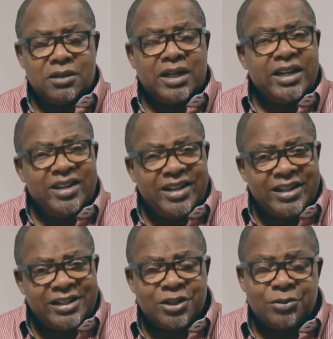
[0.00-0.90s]
Are they
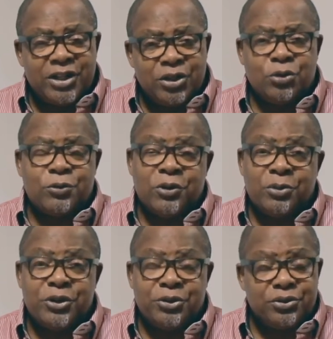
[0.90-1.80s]
learning something good
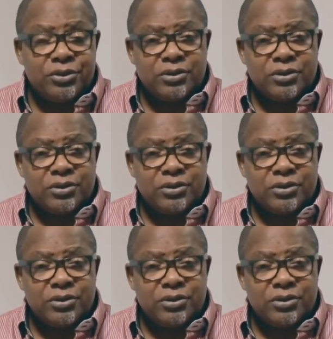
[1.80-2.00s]
from you?